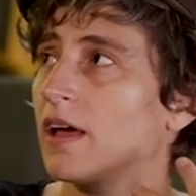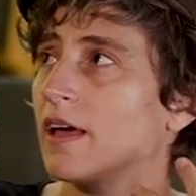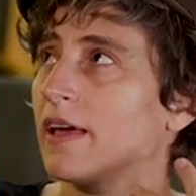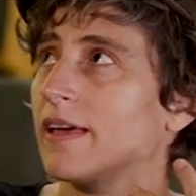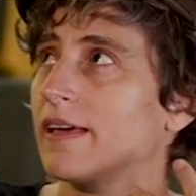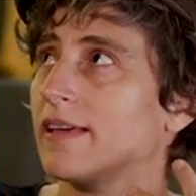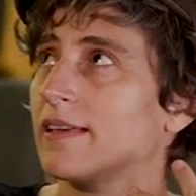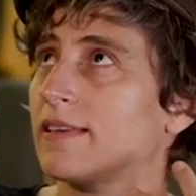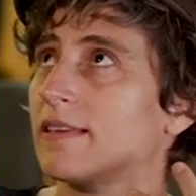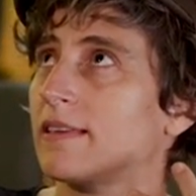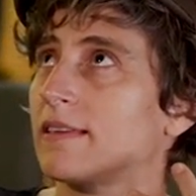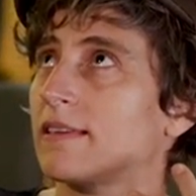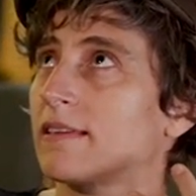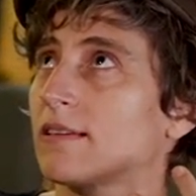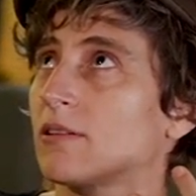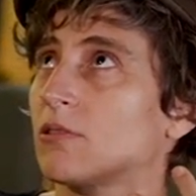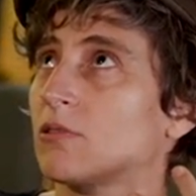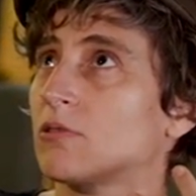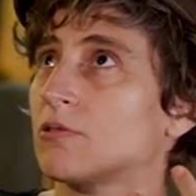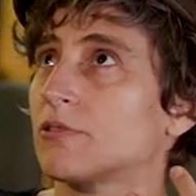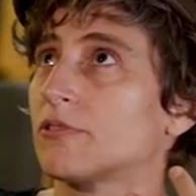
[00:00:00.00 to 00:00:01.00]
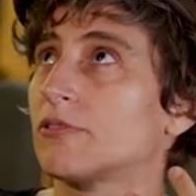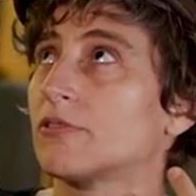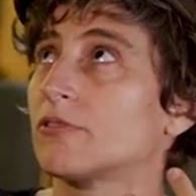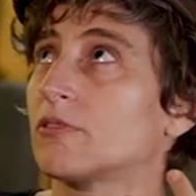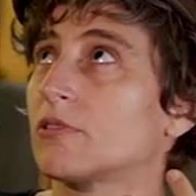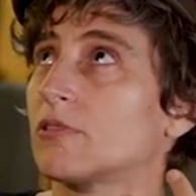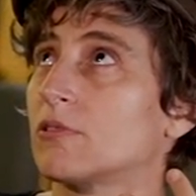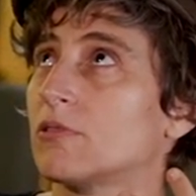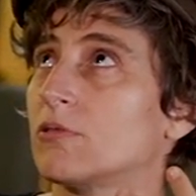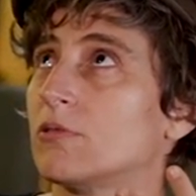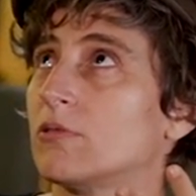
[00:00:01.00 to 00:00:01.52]
it
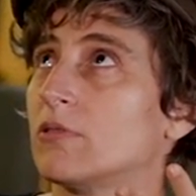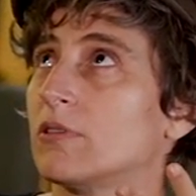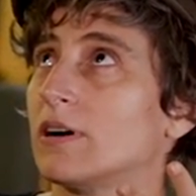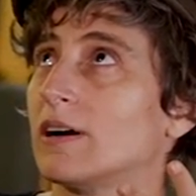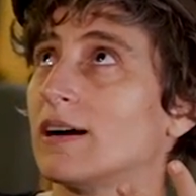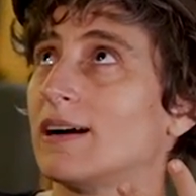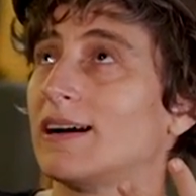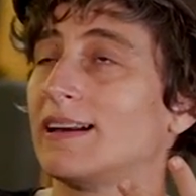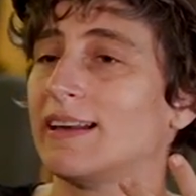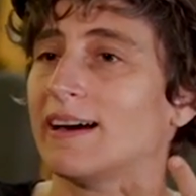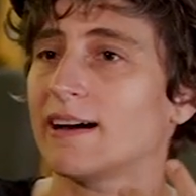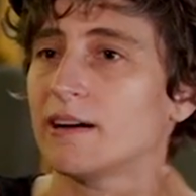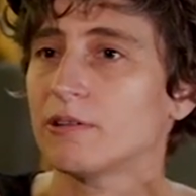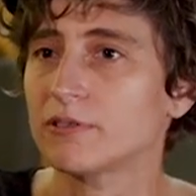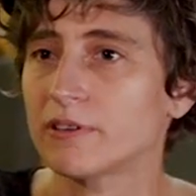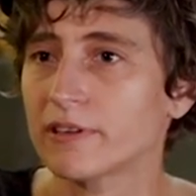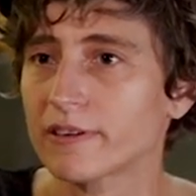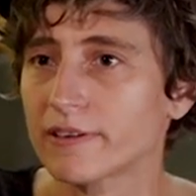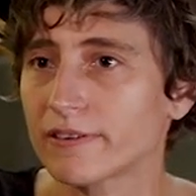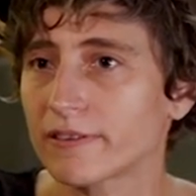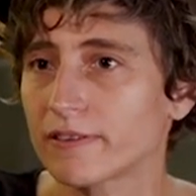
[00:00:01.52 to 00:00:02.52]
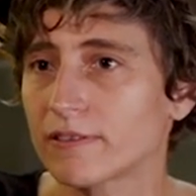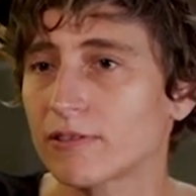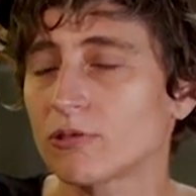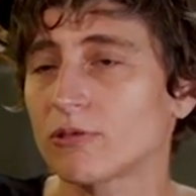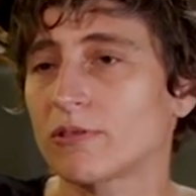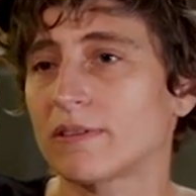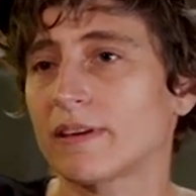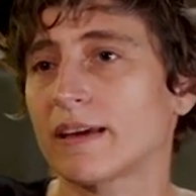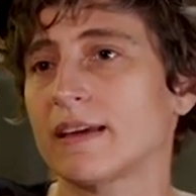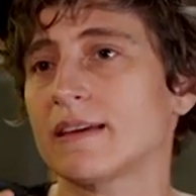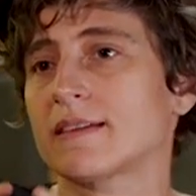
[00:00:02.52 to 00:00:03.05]
also allowed us
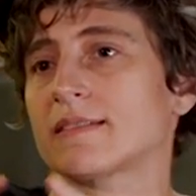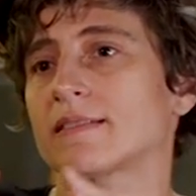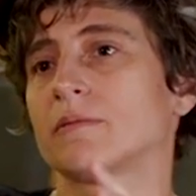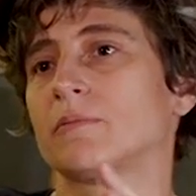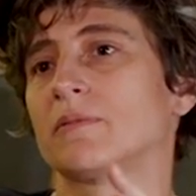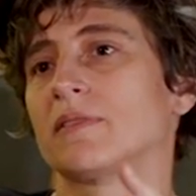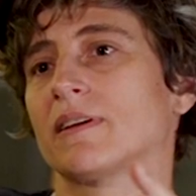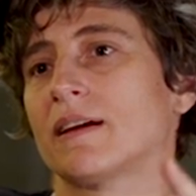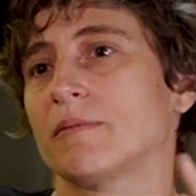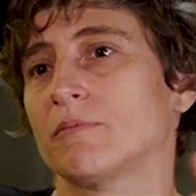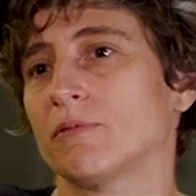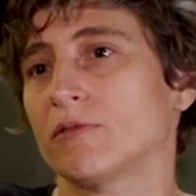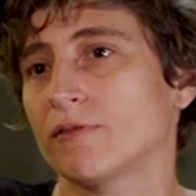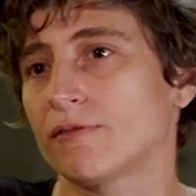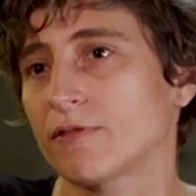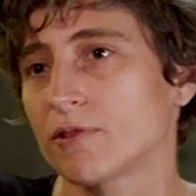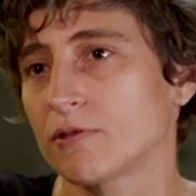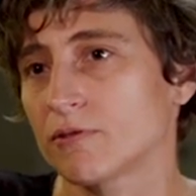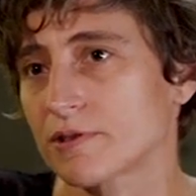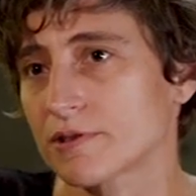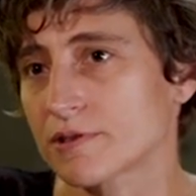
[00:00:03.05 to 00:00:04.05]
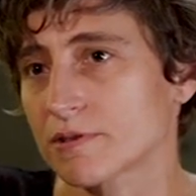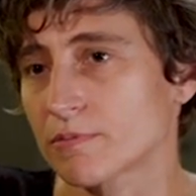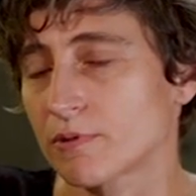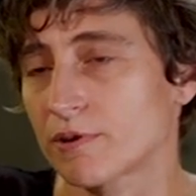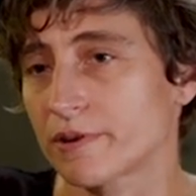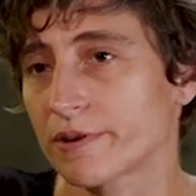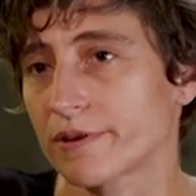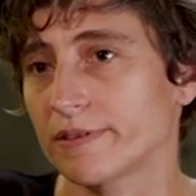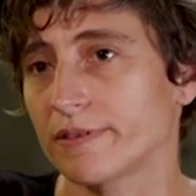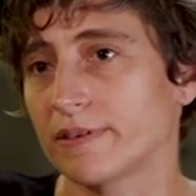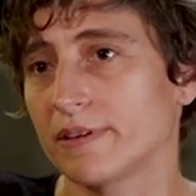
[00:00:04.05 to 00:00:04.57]
to take some time to focus
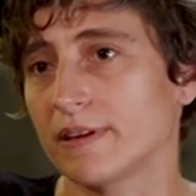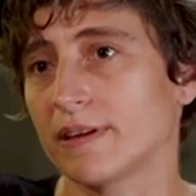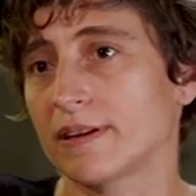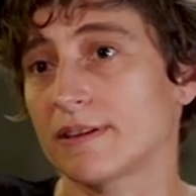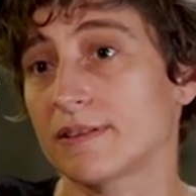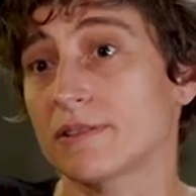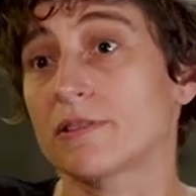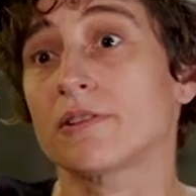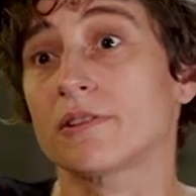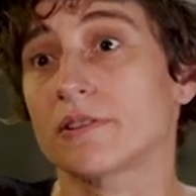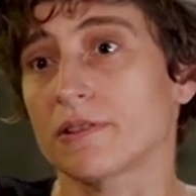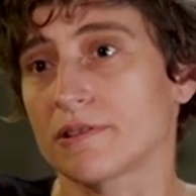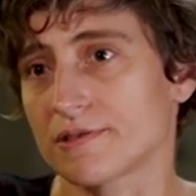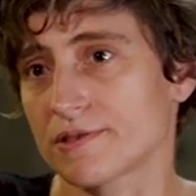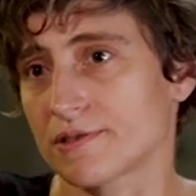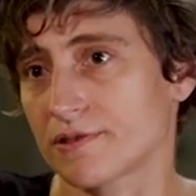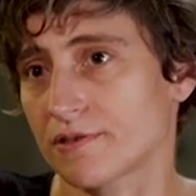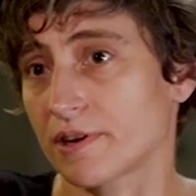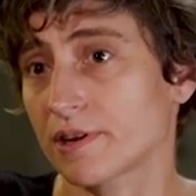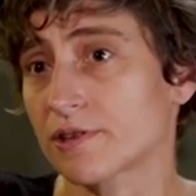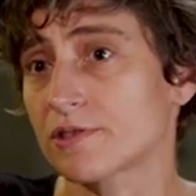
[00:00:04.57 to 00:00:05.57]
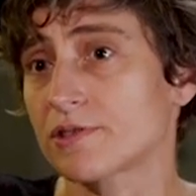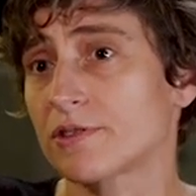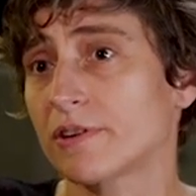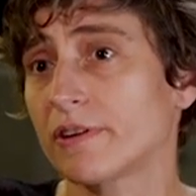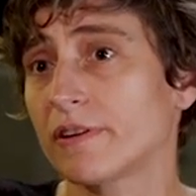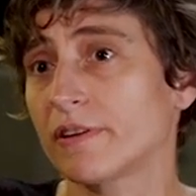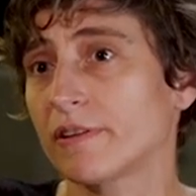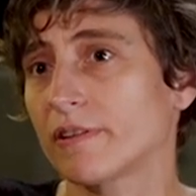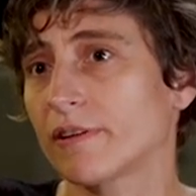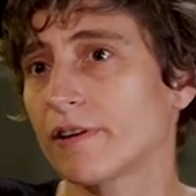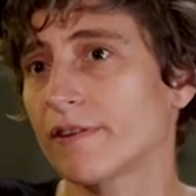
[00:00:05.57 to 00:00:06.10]
more on the internal
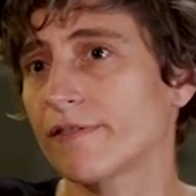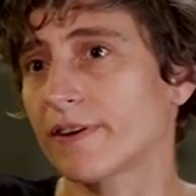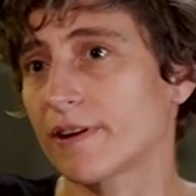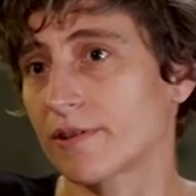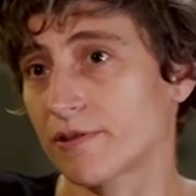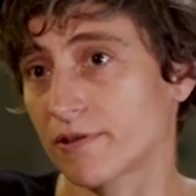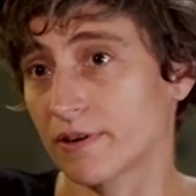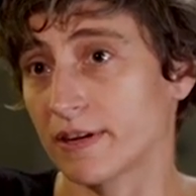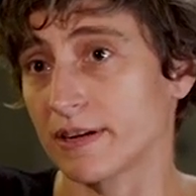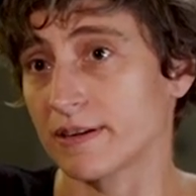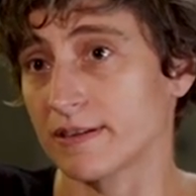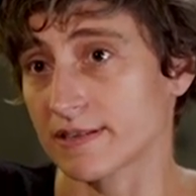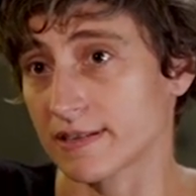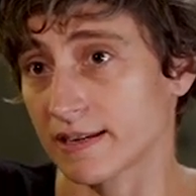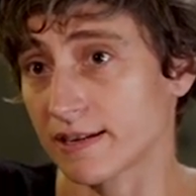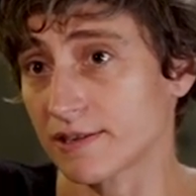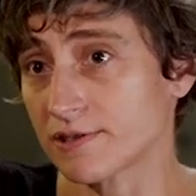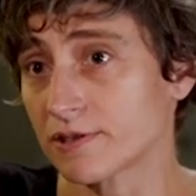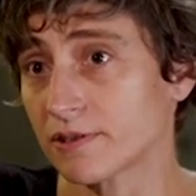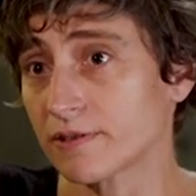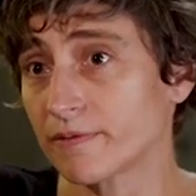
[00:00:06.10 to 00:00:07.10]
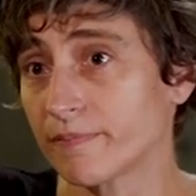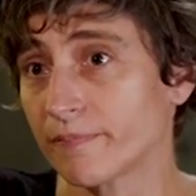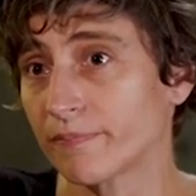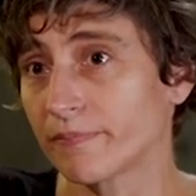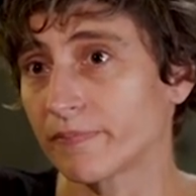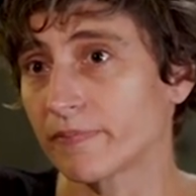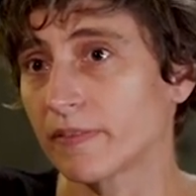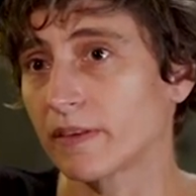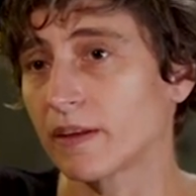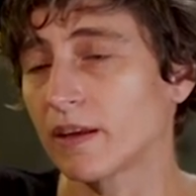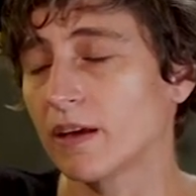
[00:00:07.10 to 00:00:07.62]
structure of our organization.
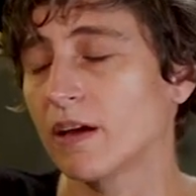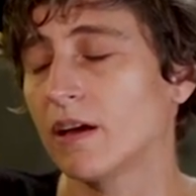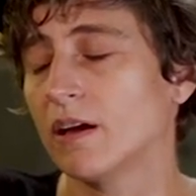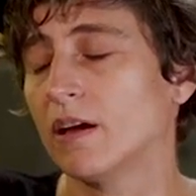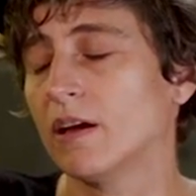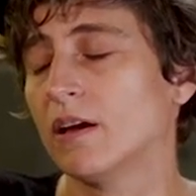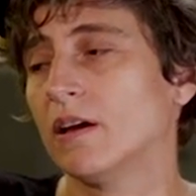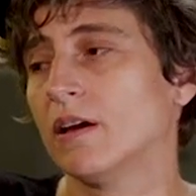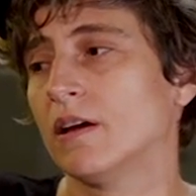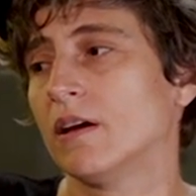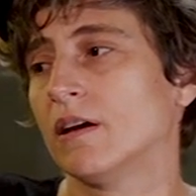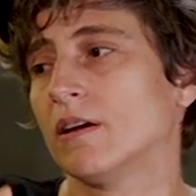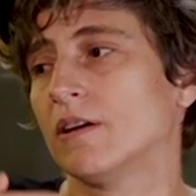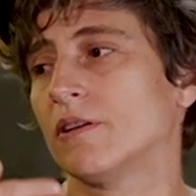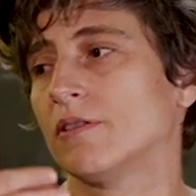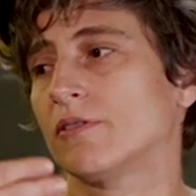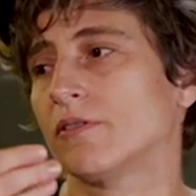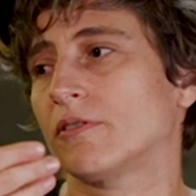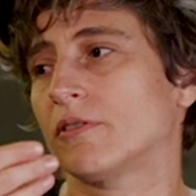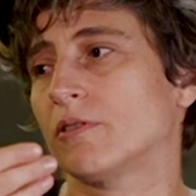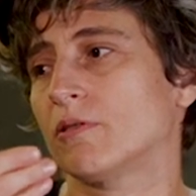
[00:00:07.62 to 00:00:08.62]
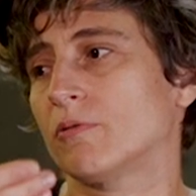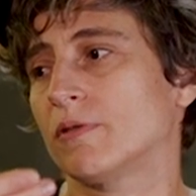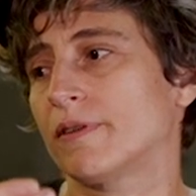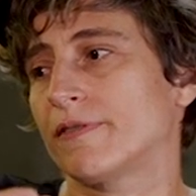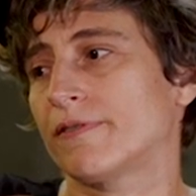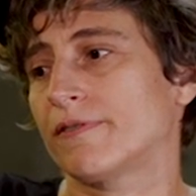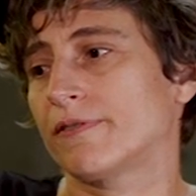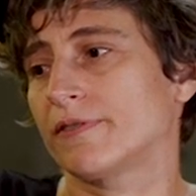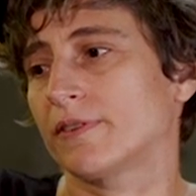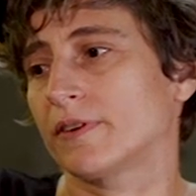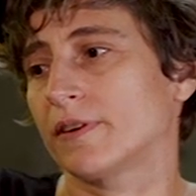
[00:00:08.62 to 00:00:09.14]
So
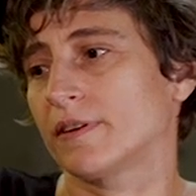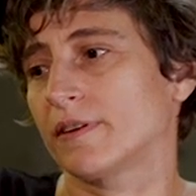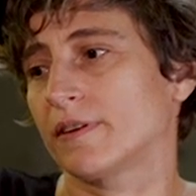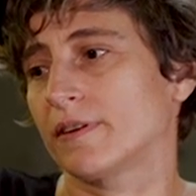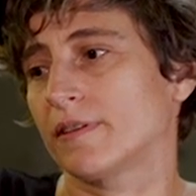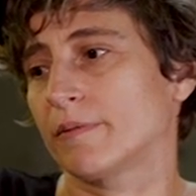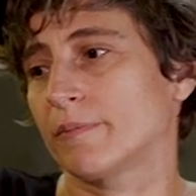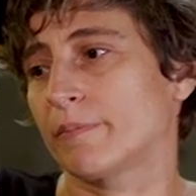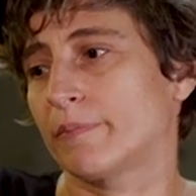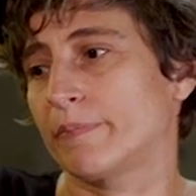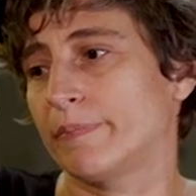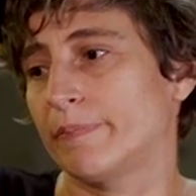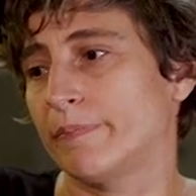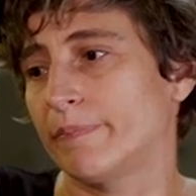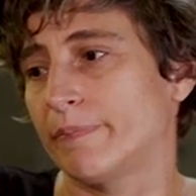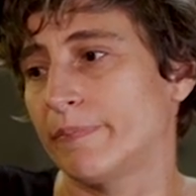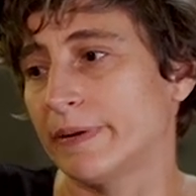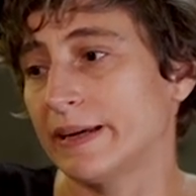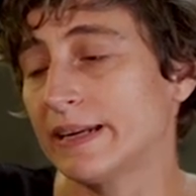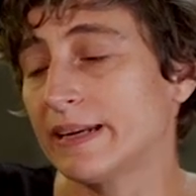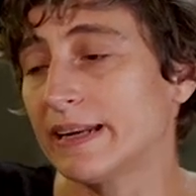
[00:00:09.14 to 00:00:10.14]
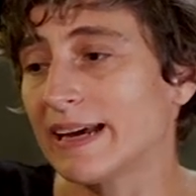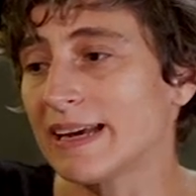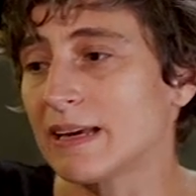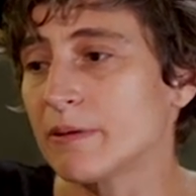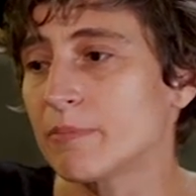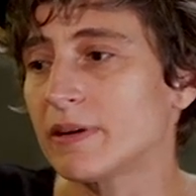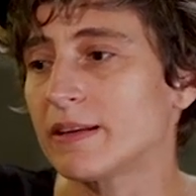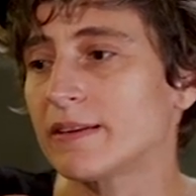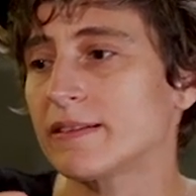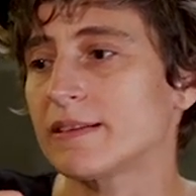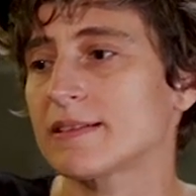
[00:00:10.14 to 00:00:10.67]
we've been
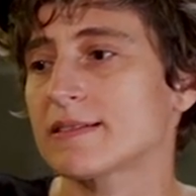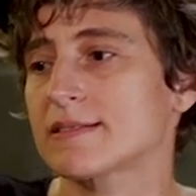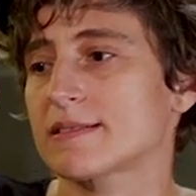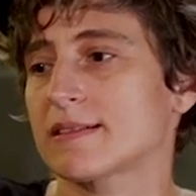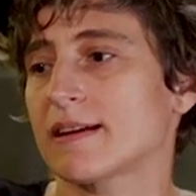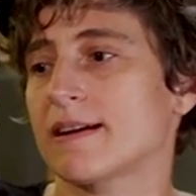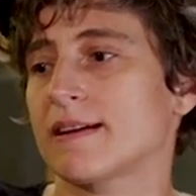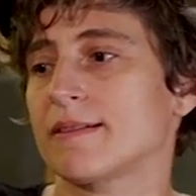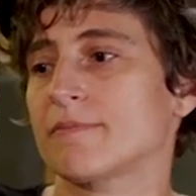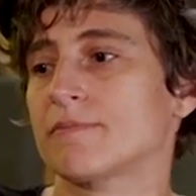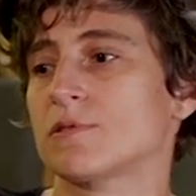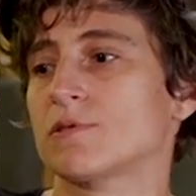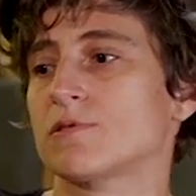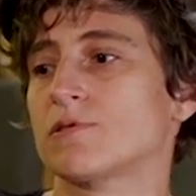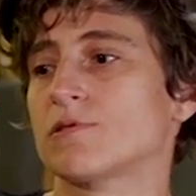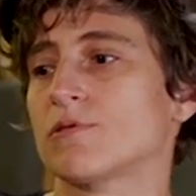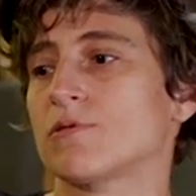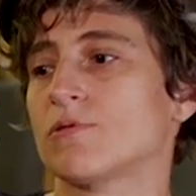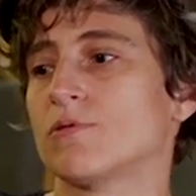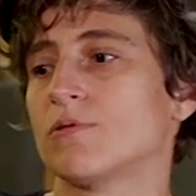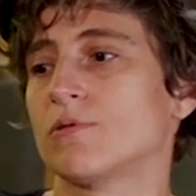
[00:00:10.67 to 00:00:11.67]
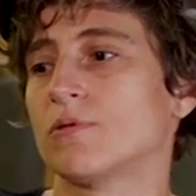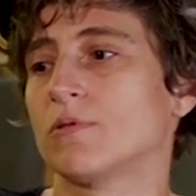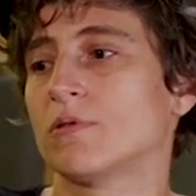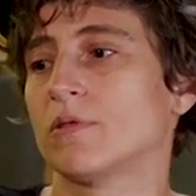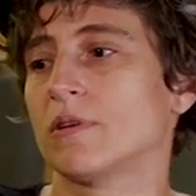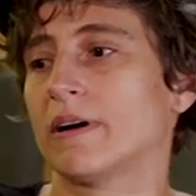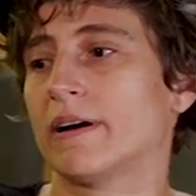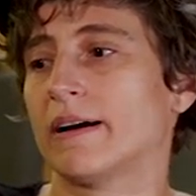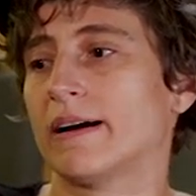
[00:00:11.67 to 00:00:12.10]
able in this time to